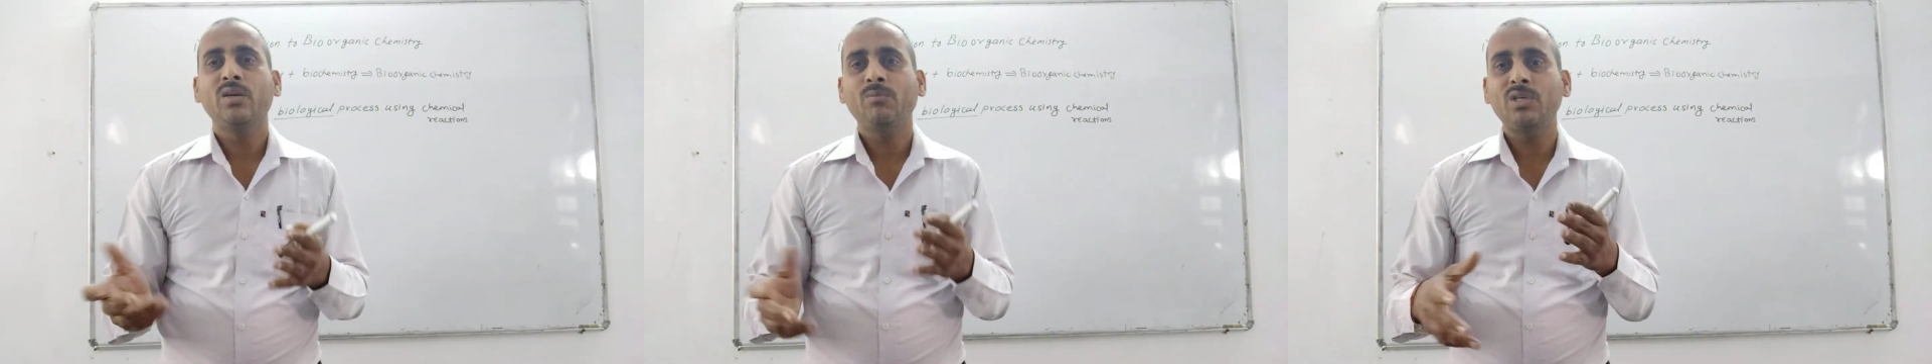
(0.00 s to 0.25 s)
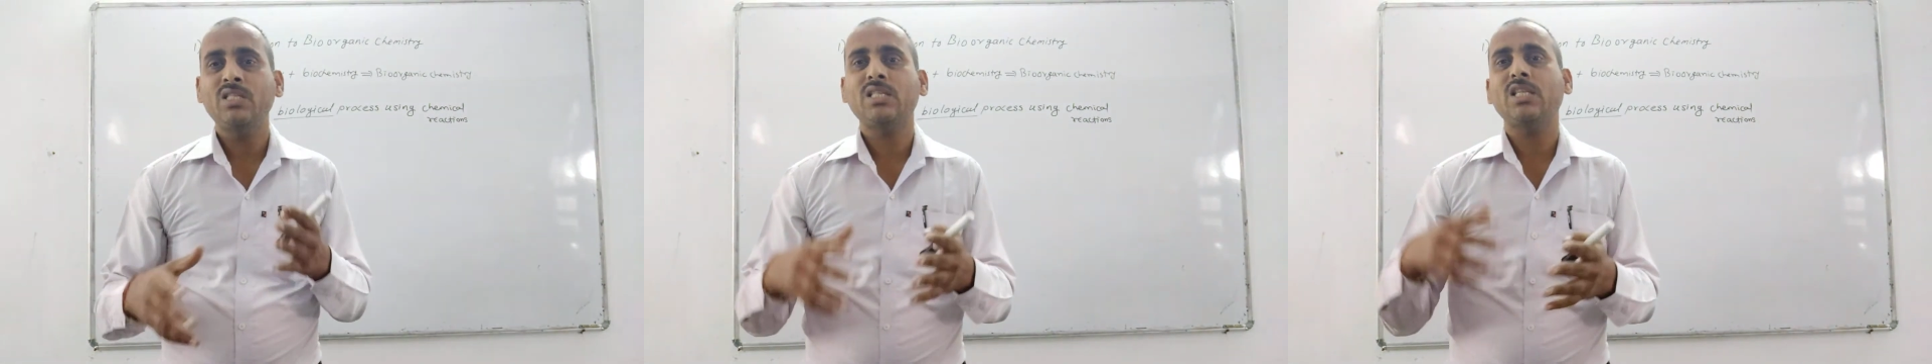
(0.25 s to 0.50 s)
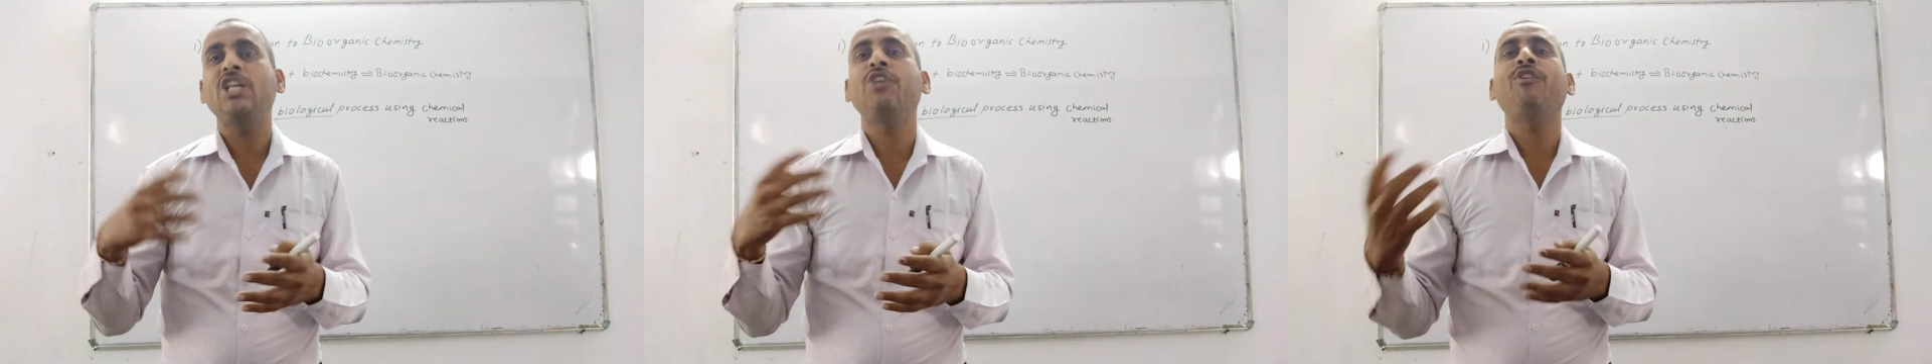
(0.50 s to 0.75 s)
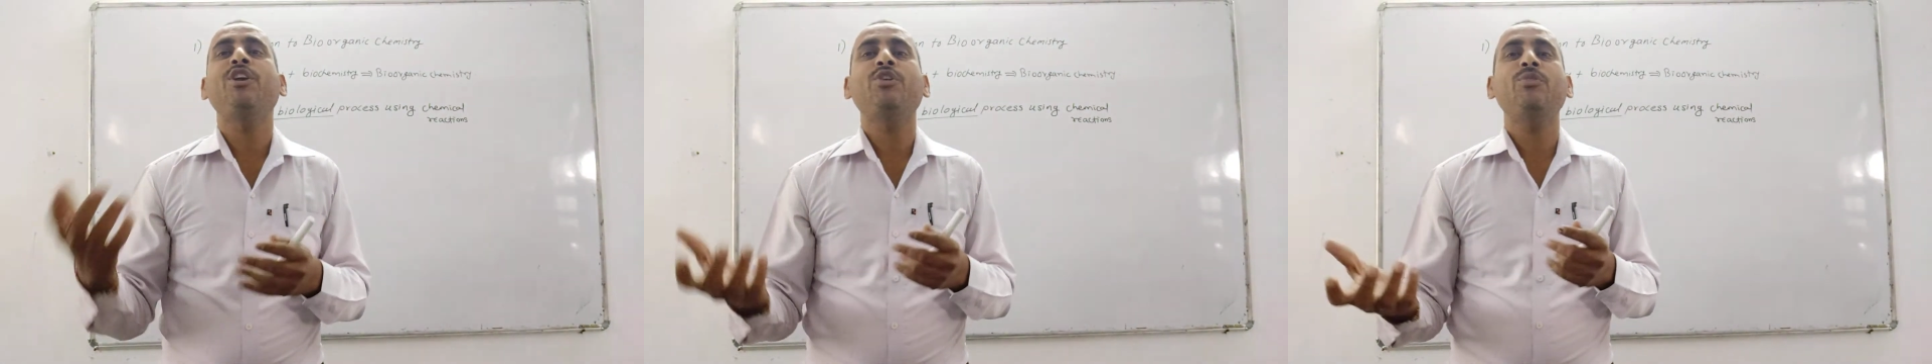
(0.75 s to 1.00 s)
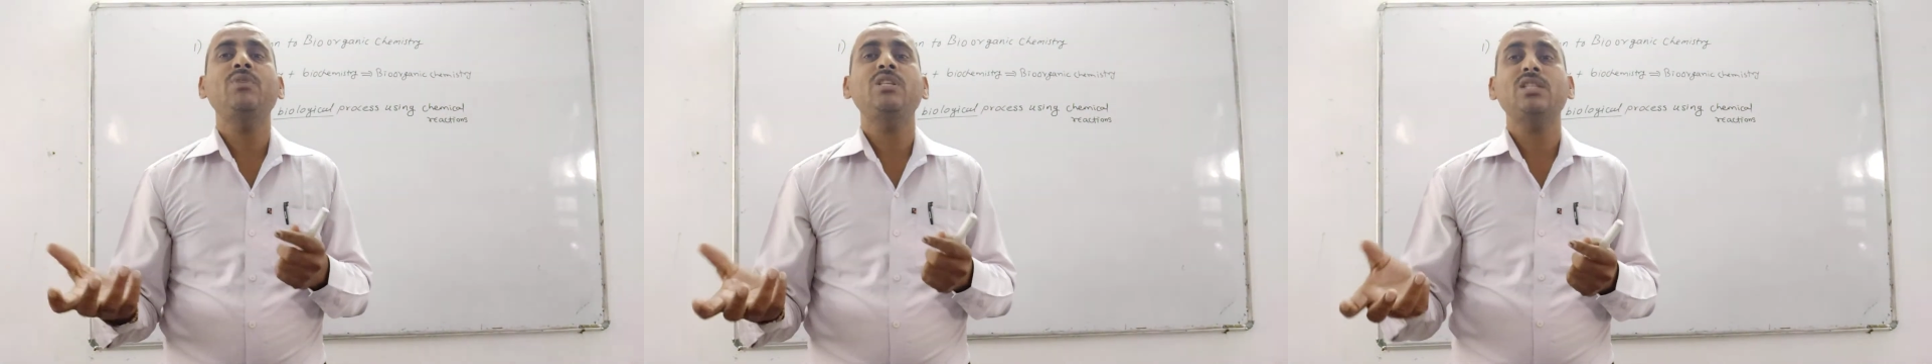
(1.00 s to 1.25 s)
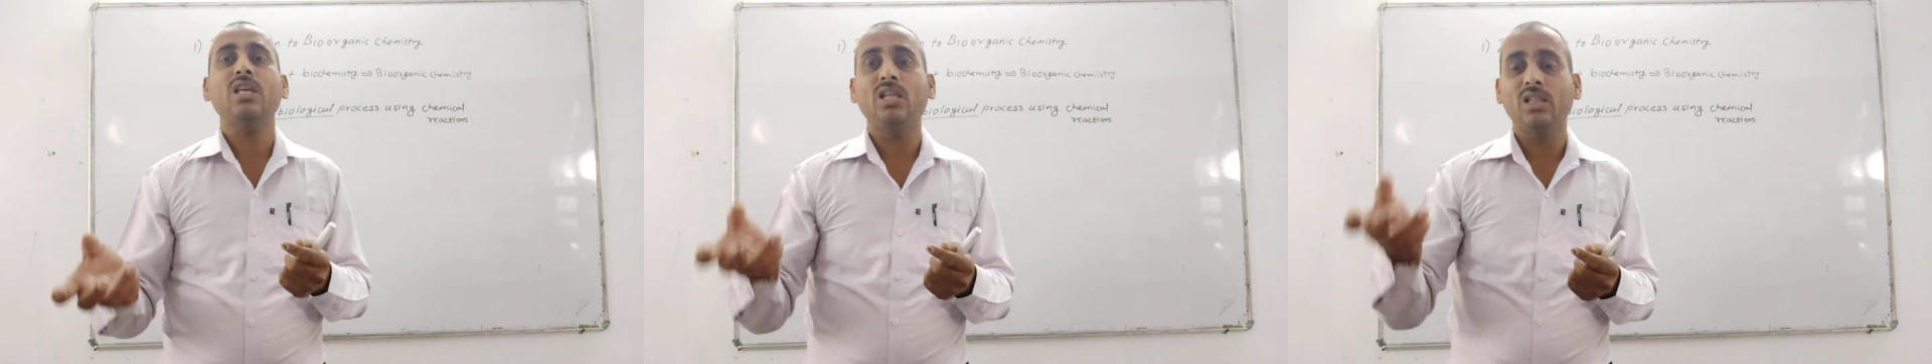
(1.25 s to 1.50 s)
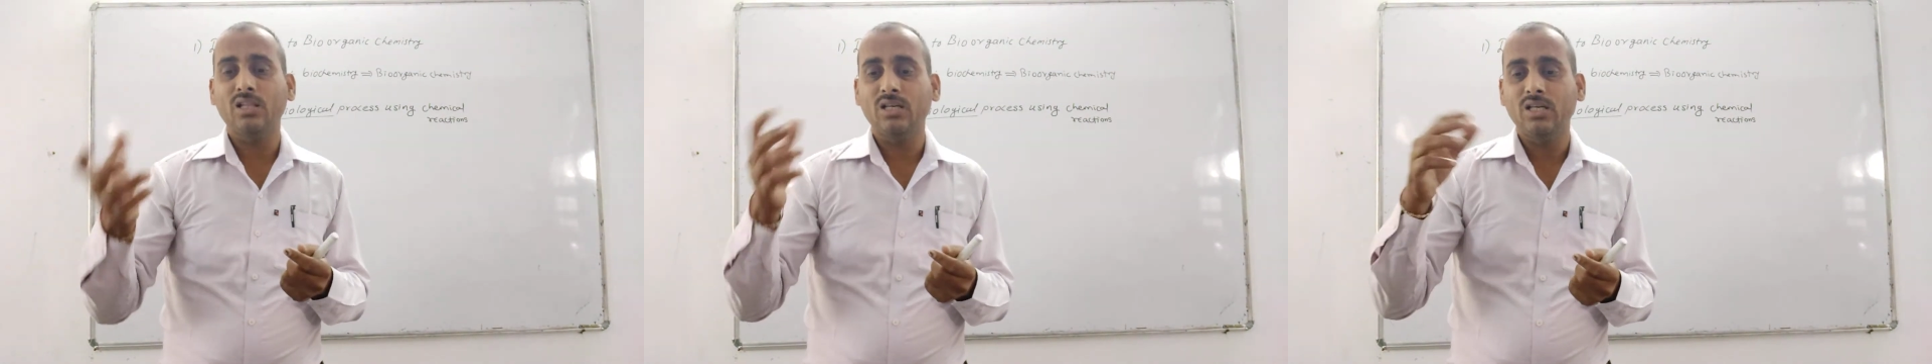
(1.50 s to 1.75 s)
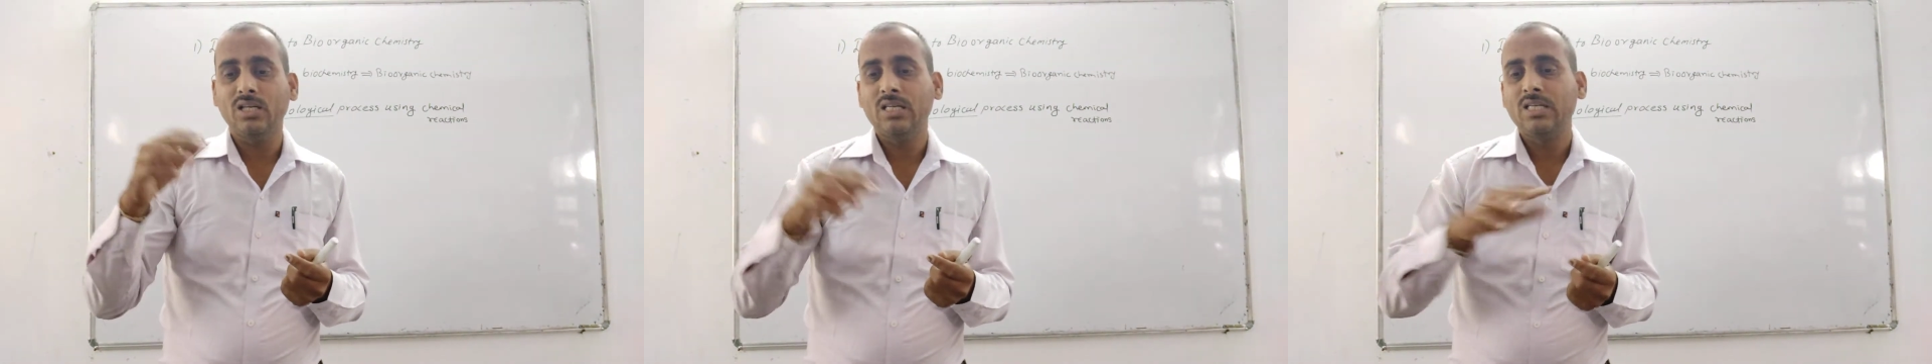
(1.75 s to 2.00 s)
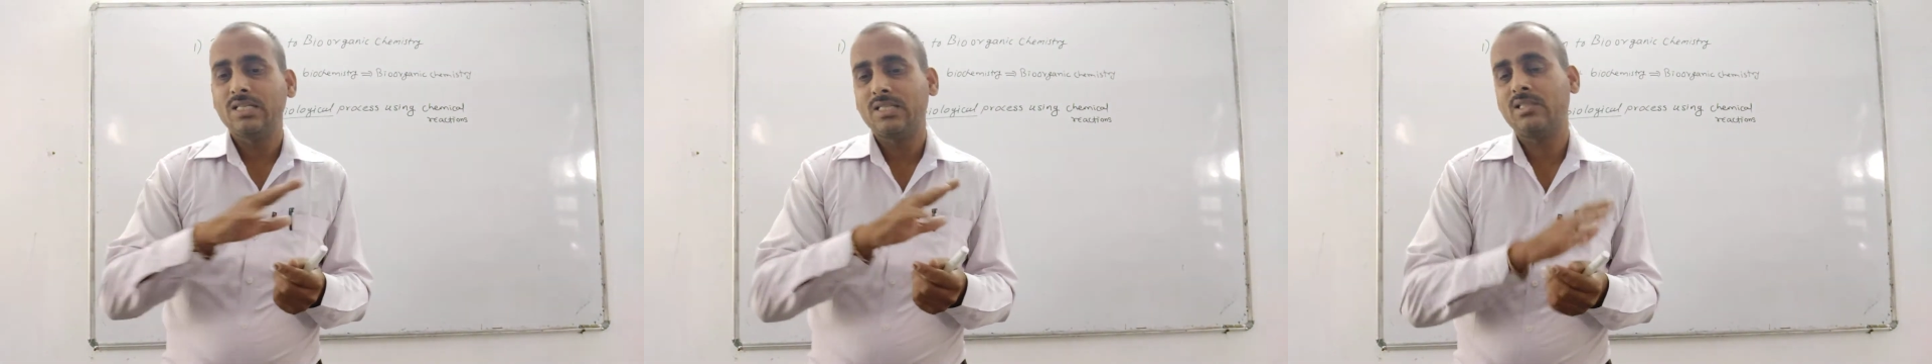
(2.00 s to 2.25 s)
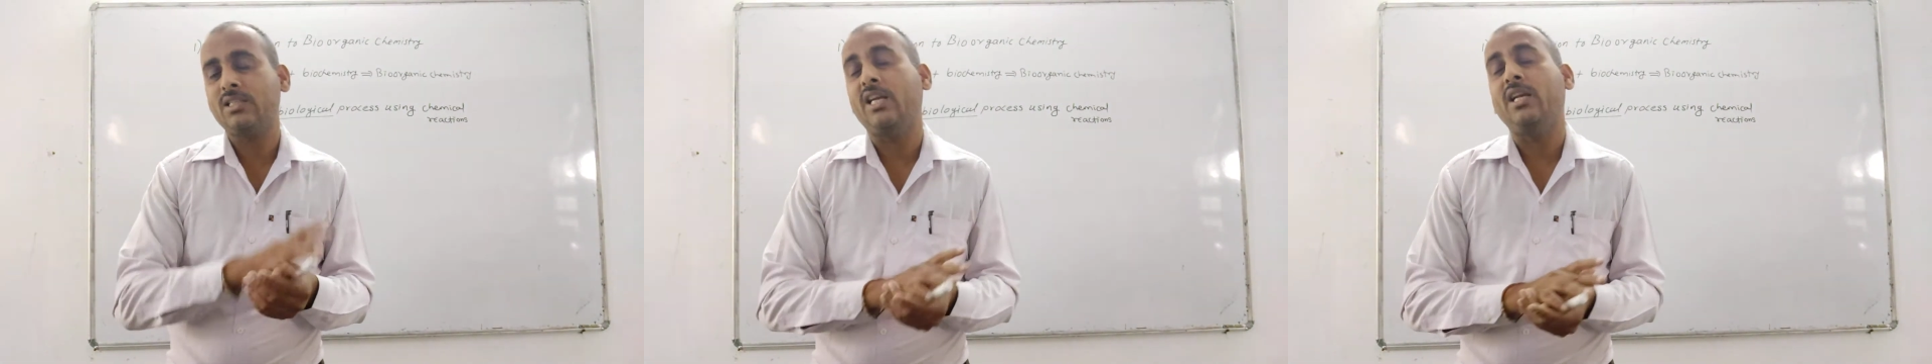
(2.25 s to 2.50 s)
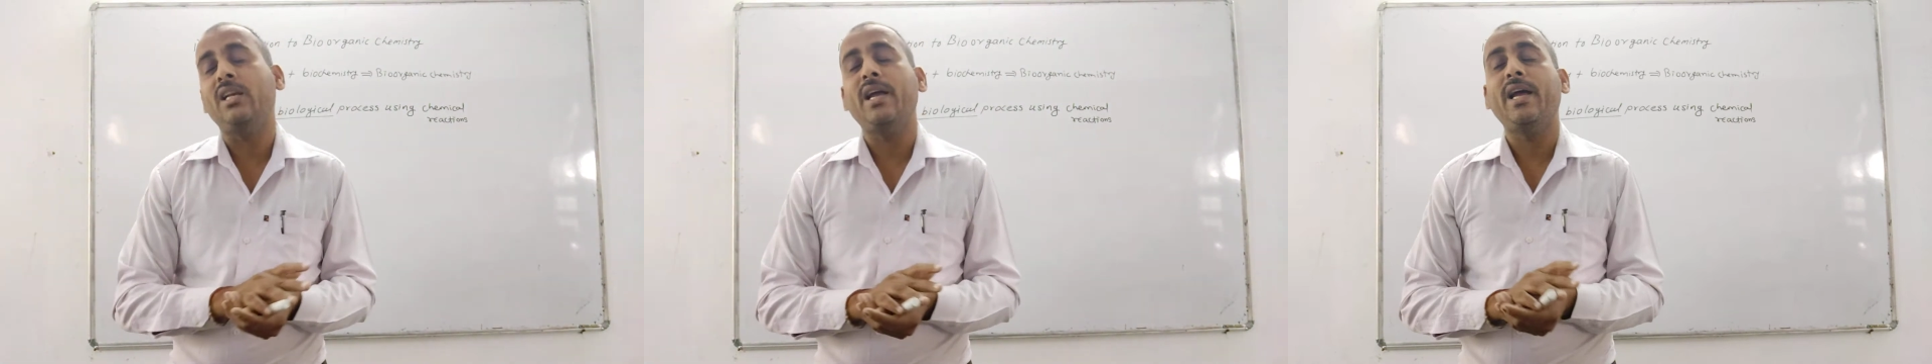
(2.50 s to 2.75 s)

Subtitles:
Means in vitro means in the cell,